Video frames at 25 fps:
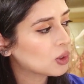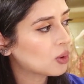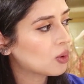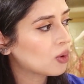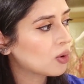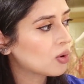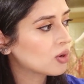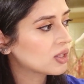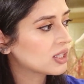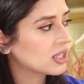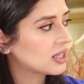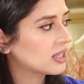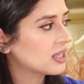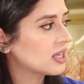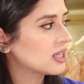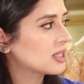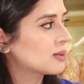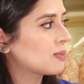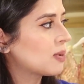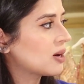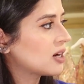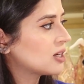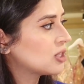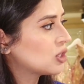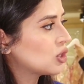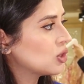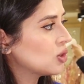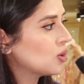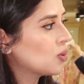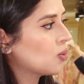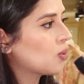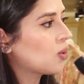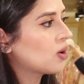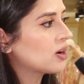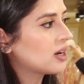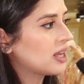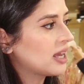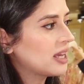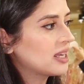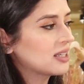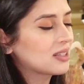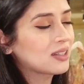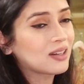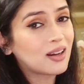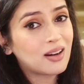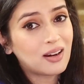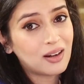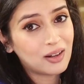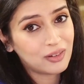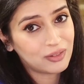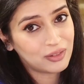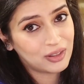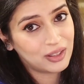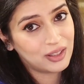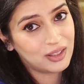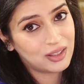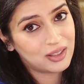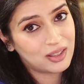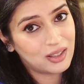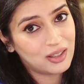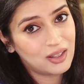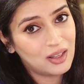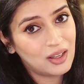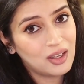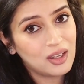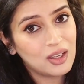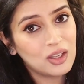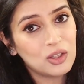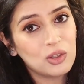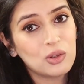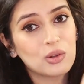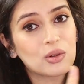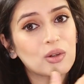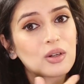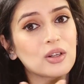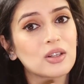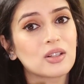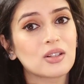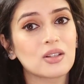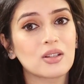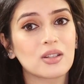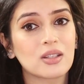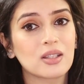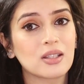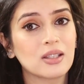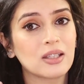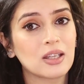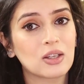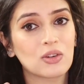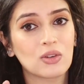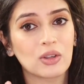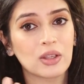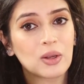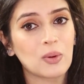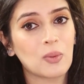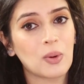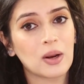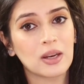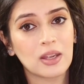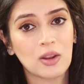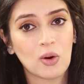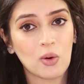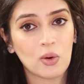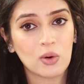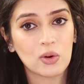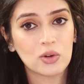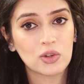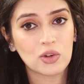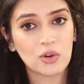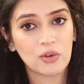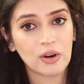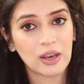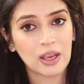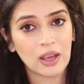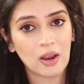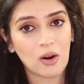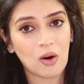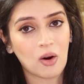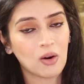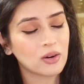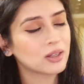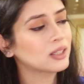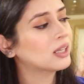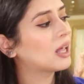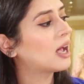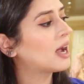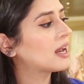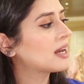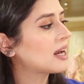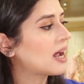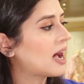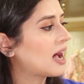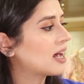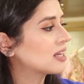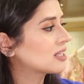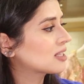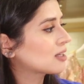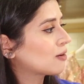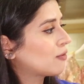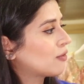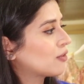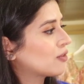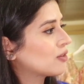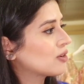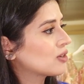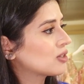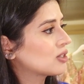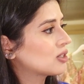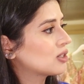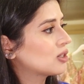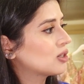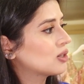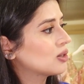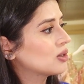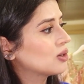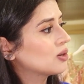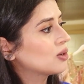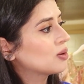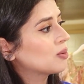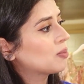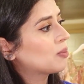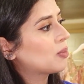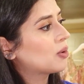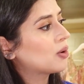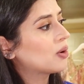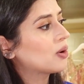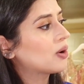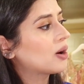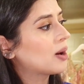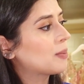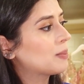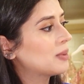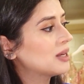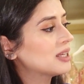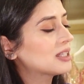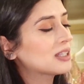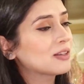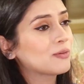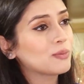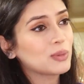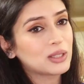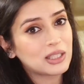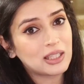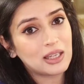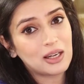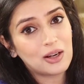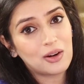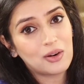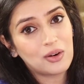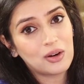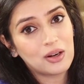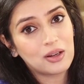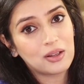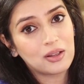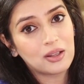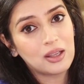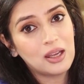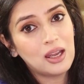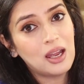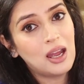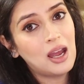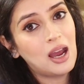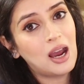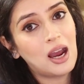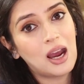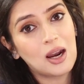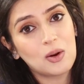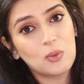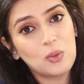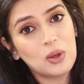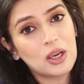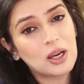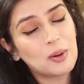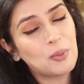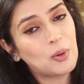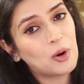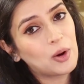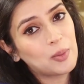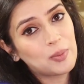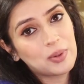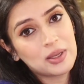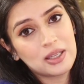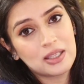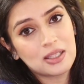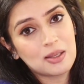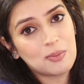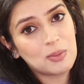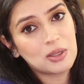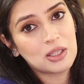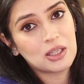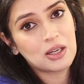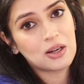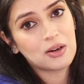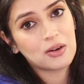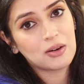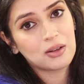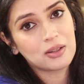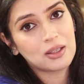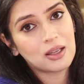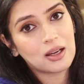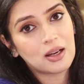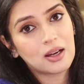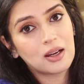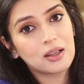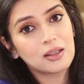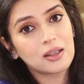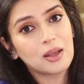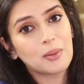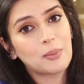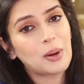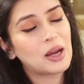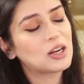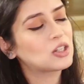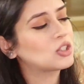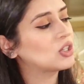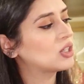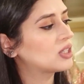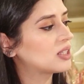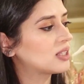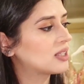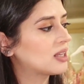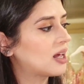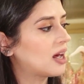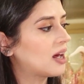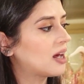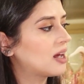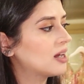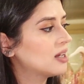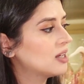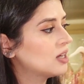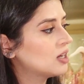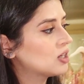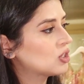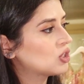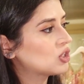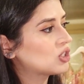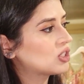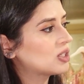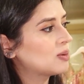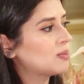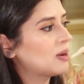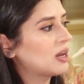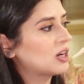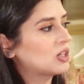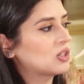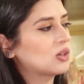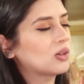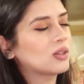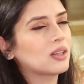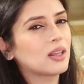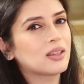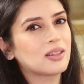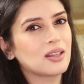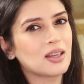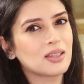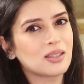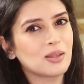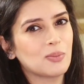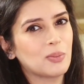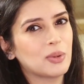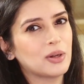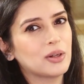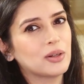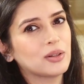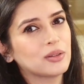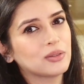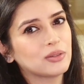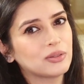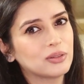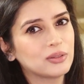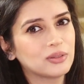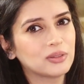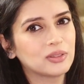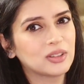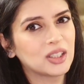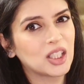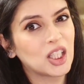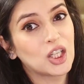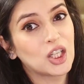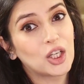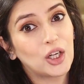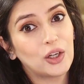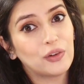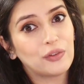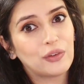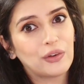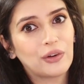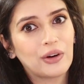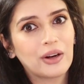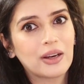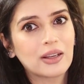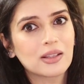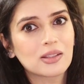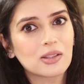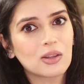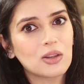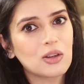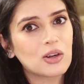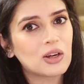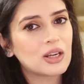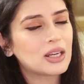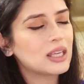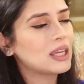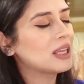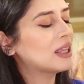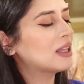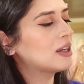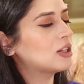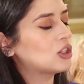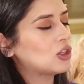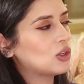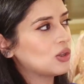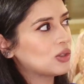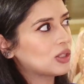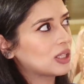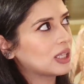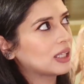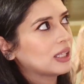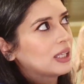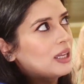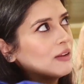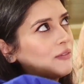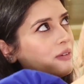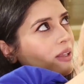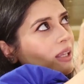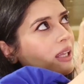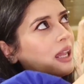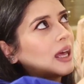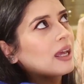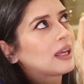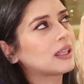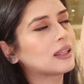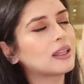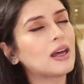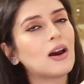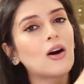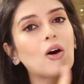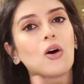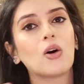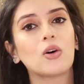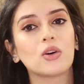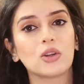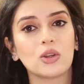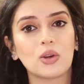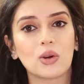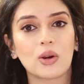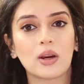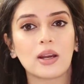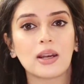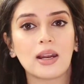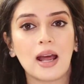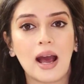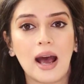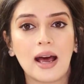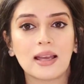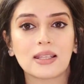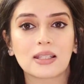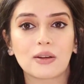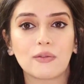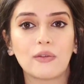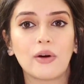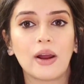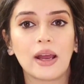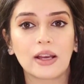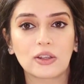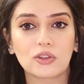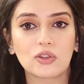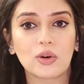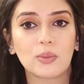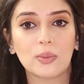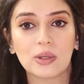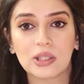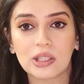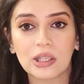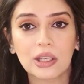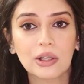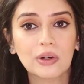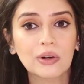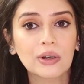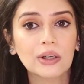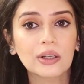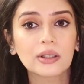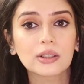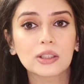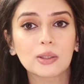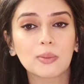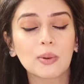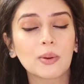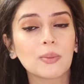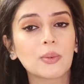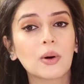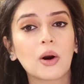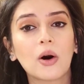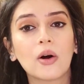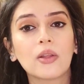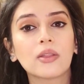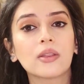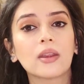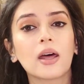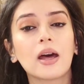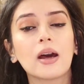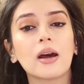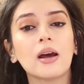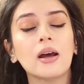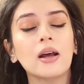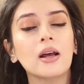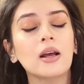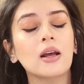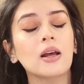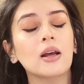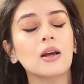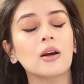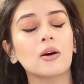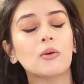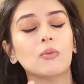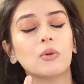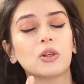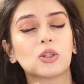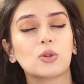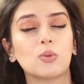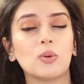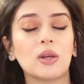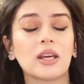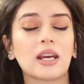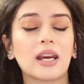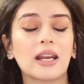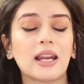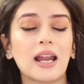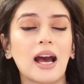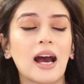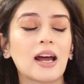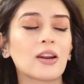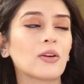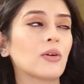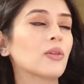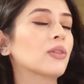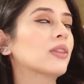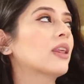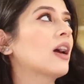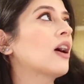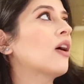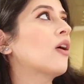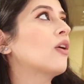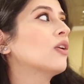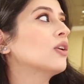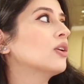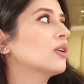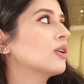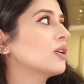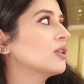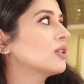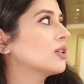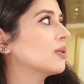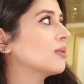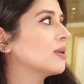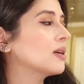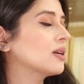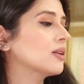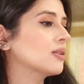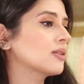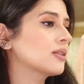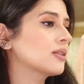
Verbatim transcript: to order this but and you want it covered, you could just literally, when you're ordering it online, ask for us to put a piece of material and we could put a piece of material that color matches that, just to make sure that there's a bit of covering. So you could either choose to leave it like that or you can ask for extra material to be put on there, which we can add on there or you can do it